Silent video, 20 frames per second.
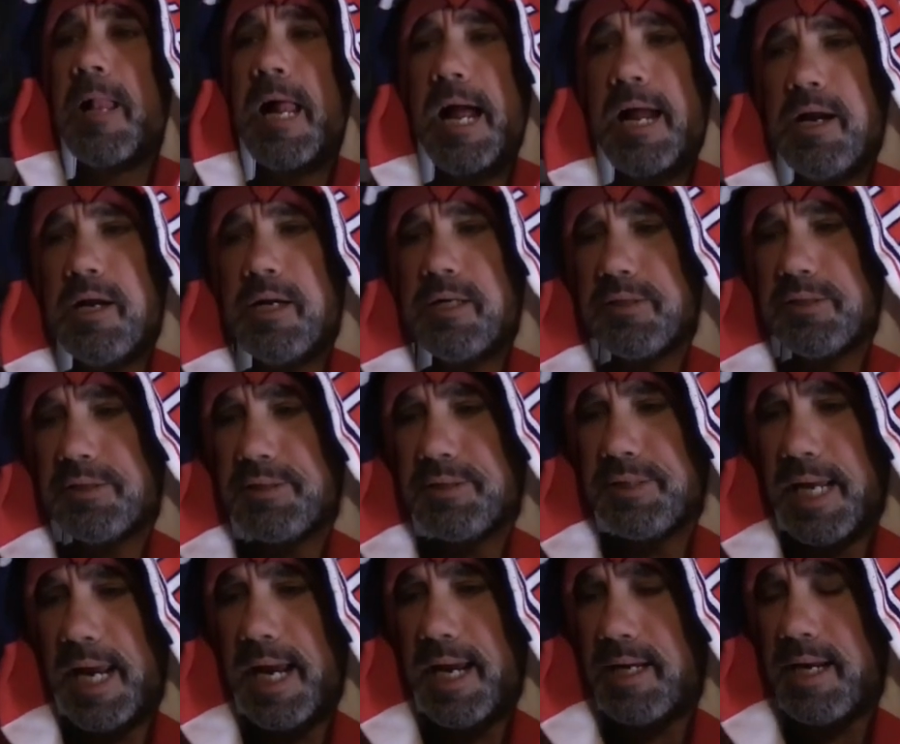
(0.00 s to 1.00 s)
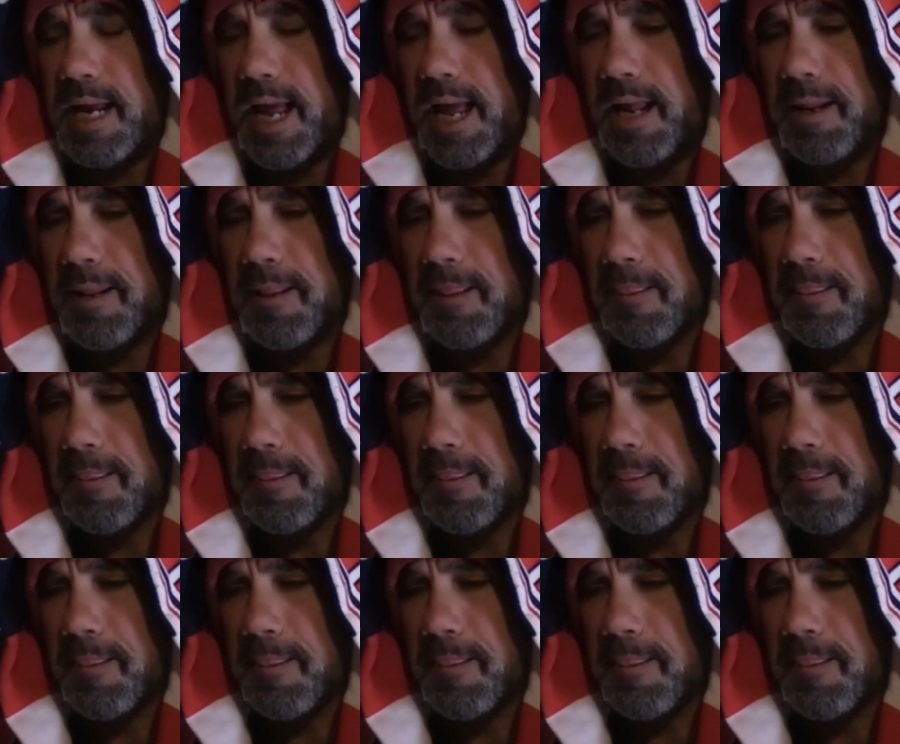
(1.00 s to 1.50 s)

I understand that.